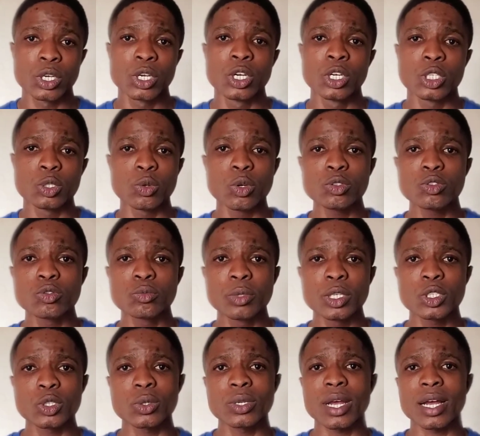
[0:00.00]
You want to make
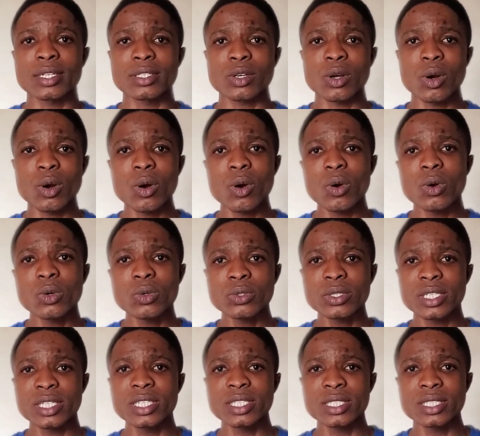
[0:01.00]
sure that all
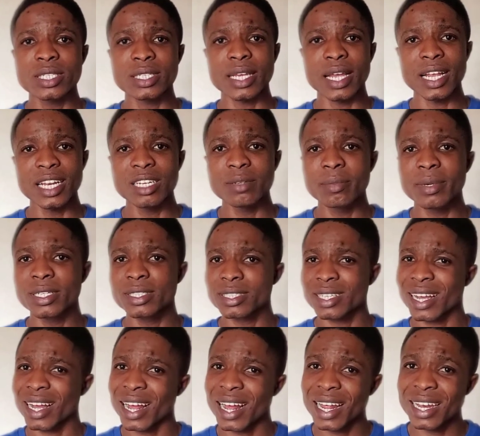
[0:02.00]
these elements
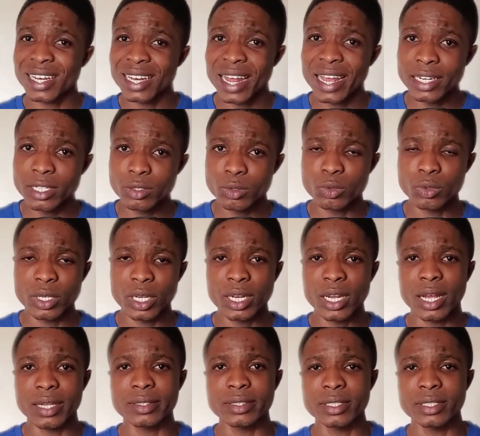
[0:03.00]
are aligned together.